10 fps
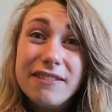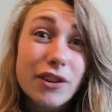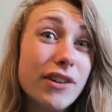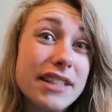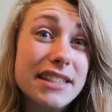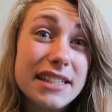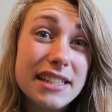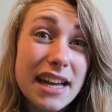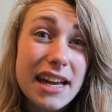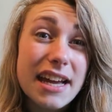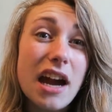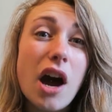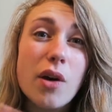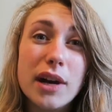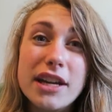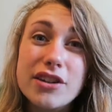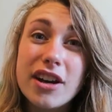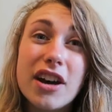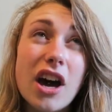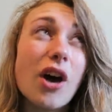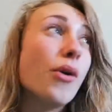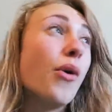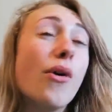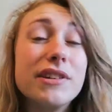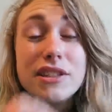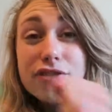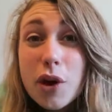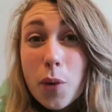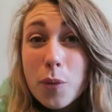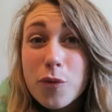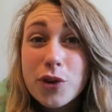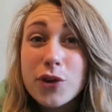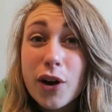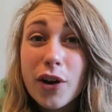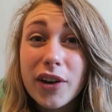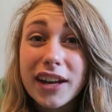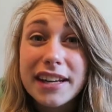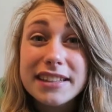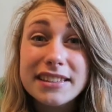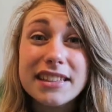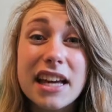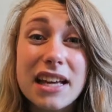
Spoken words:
for the rest of the day. I'll obviously film for you guys.